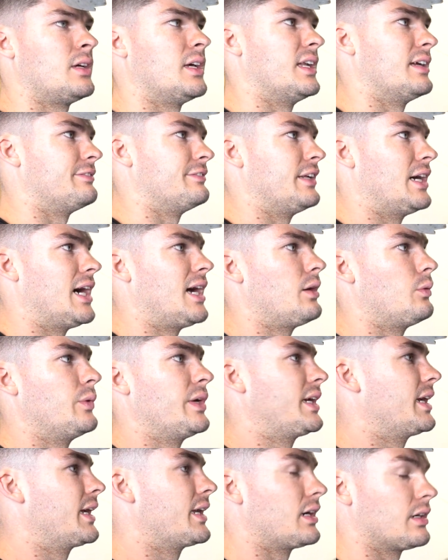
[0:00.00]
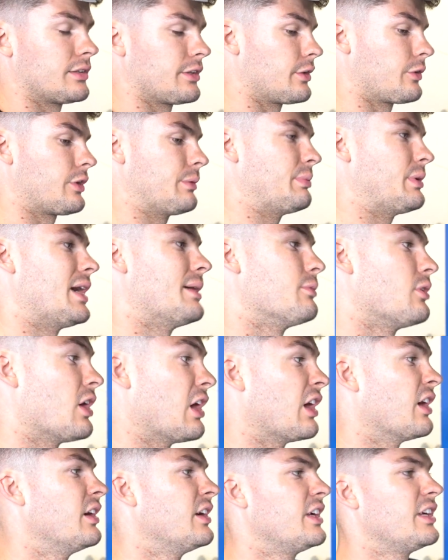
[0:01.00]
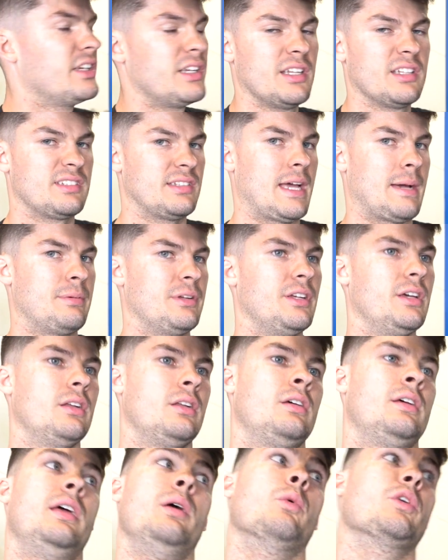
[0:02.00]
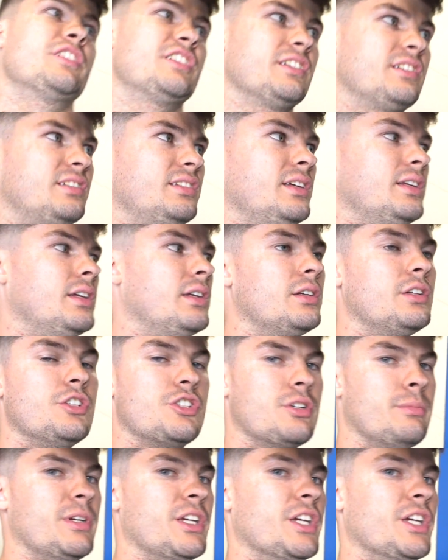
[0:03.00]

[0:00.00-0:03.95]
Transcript: and if not, we can get under the pry bar and snap it in. And once it's seated, you should be